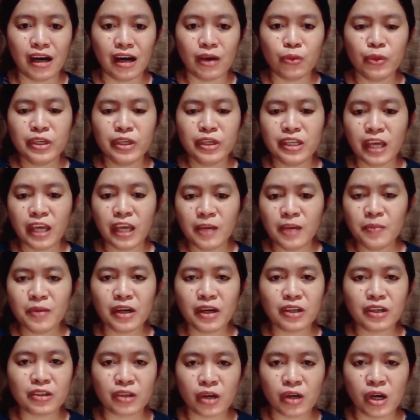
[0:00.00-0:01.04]
we came
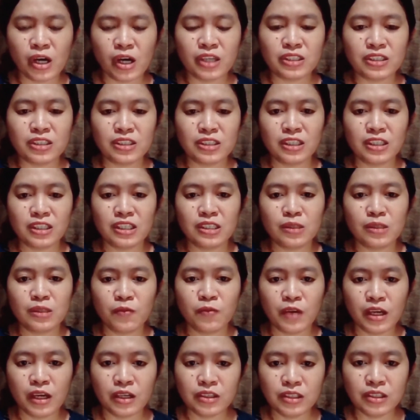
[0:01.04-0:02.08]
across this
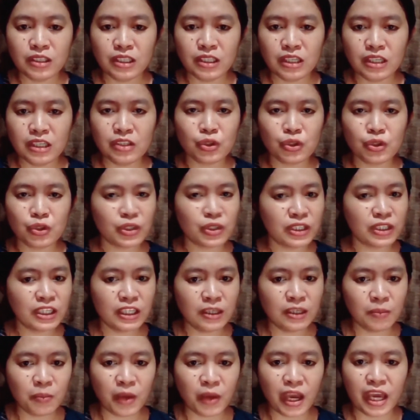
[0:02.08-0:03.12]
very
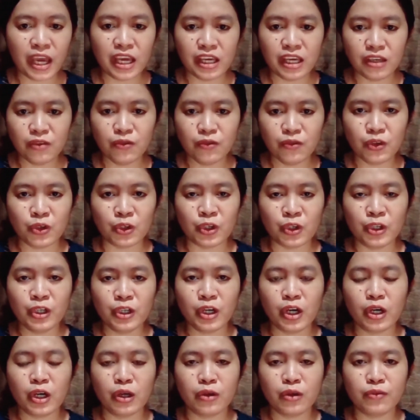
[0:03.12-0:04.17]
intriguing
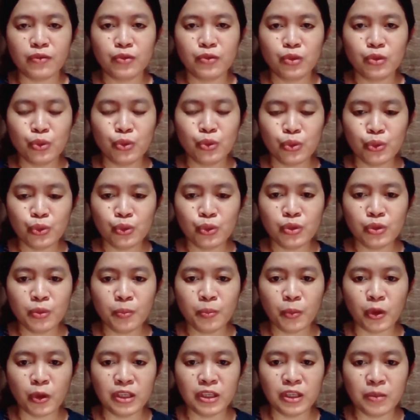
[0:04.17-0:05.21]
behavior of two
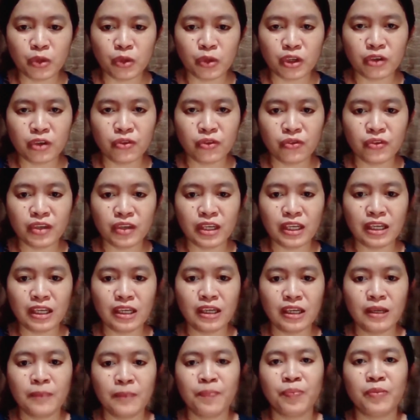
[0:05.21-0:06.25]
polymorphic
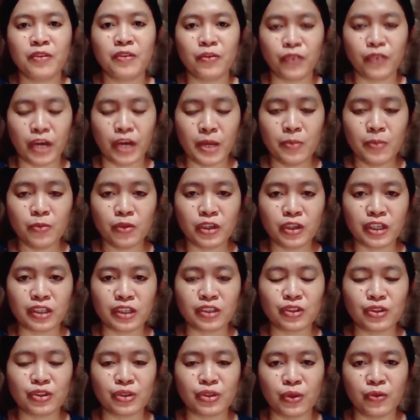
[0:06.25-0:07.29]

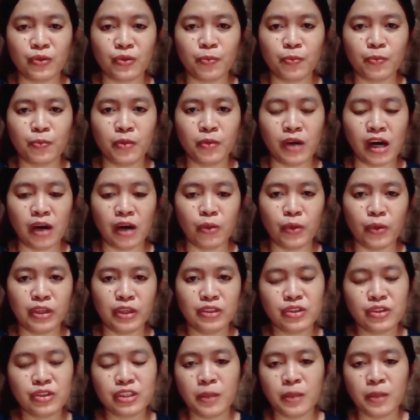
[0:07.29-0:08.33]
frameworks. So
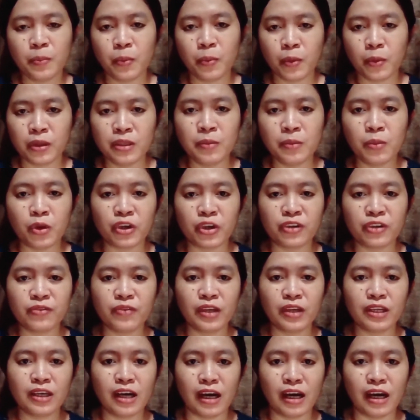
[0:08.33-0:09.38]
when you say
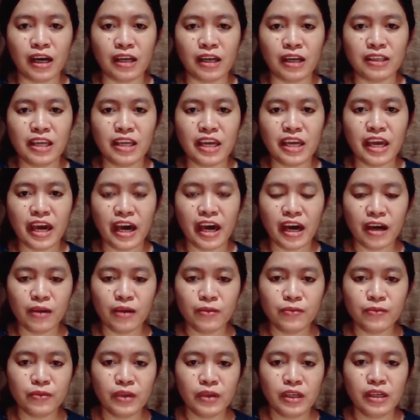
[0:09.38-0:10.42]
polymorphic, they
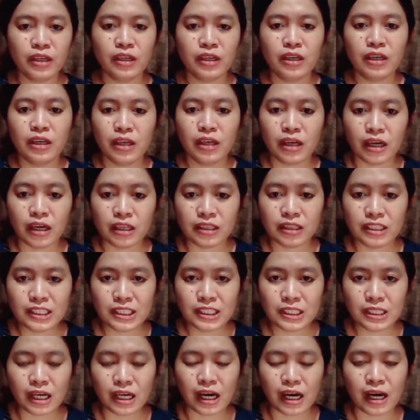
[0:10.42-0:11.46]
have
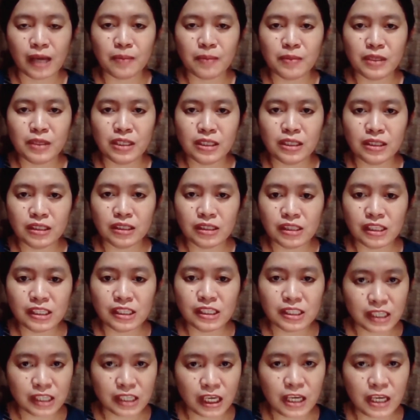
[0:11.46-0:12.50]
the
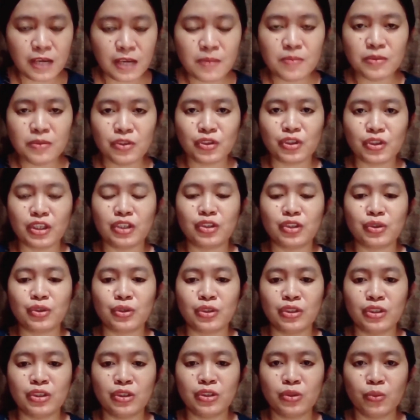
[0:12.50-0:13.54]
same
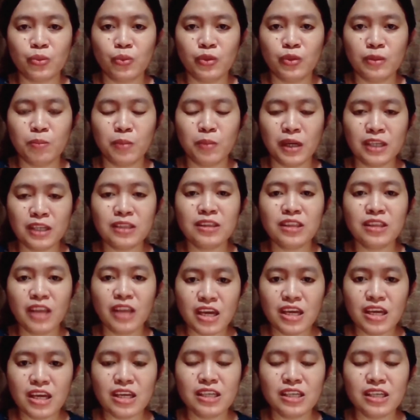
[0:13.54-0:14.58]
structures, but
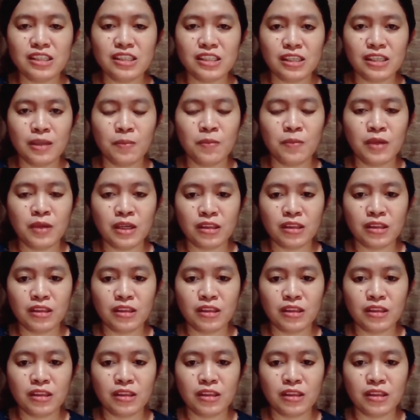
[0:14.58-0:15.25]
they exhibit